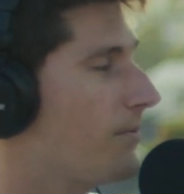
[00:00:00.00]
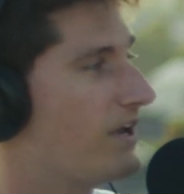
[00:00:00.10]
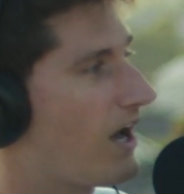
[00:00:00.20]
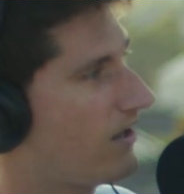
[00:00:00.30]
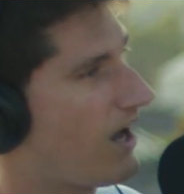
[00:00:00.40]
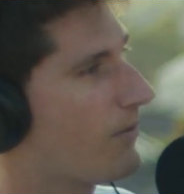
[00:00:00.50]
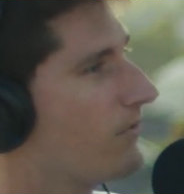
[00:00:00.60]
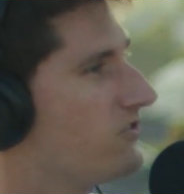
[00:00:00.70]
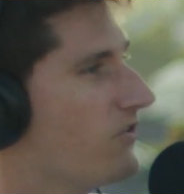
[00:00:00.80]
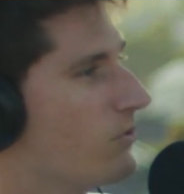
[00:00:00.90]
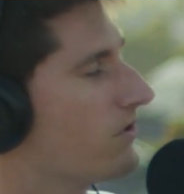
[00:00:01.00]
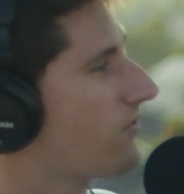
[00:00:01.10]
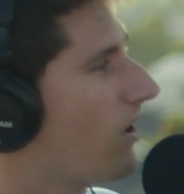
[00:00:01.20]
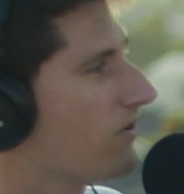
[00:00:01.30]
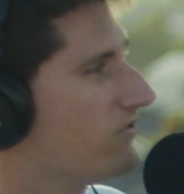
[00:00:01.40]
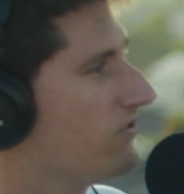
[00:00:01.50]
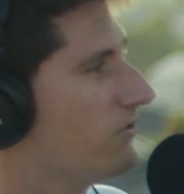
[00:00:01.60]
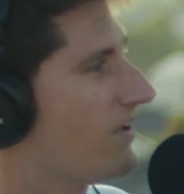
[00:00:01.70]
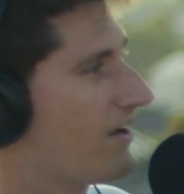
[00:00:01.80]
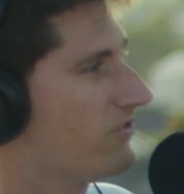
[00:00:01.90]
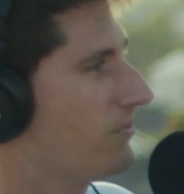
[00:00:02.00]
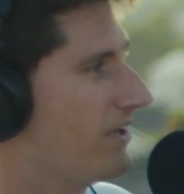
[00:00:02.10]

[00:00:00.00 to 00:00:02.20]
I mean, how much it would have cost you to have somebody